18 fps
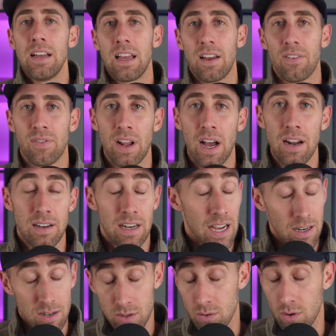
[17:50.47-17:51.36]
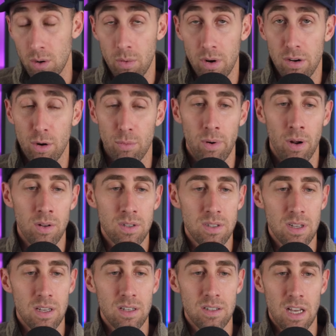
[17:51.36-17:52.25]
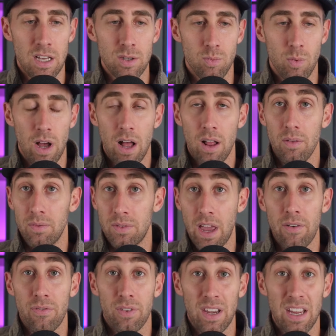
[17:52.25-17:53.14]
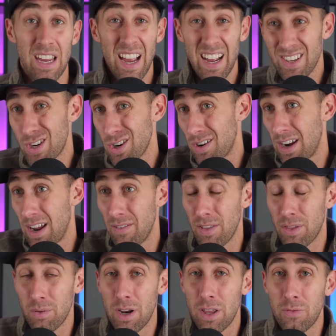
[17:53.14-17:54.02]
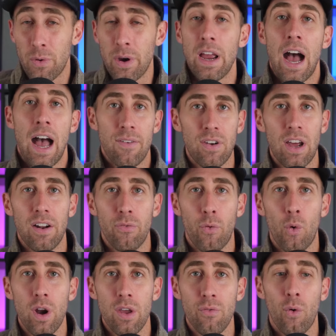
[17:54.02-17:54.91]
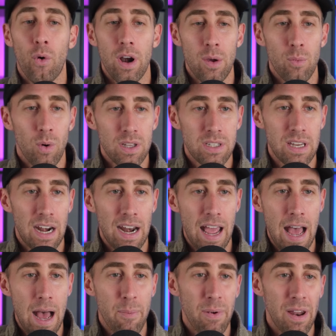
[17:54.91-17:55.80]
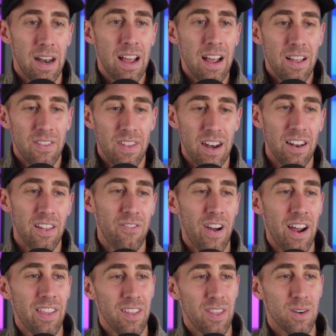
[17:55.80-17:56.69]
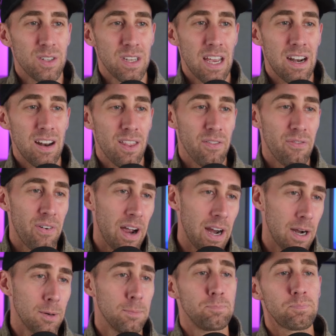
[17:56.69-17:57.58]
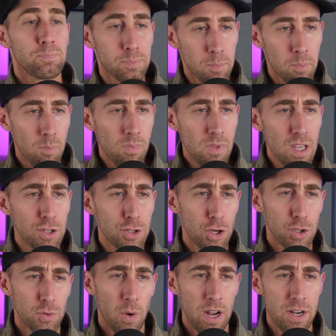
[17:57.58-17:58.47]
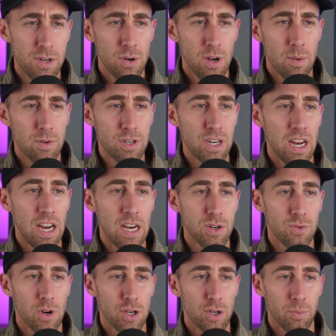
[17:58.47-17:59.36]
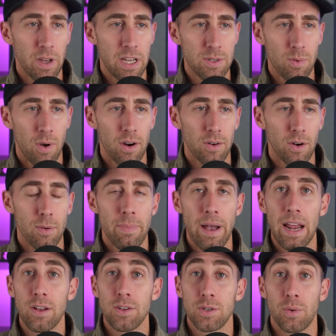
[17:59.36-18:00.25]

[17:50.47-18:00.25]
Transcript: If not, yeah, destroy one of your opponent's things as well. Definitely, yeah, sure, you have a three three, I've got a forty forty, what's going to happen? Then the, finally there's Into the Fire. Choose one, two damage to each creature planeswalker in battle.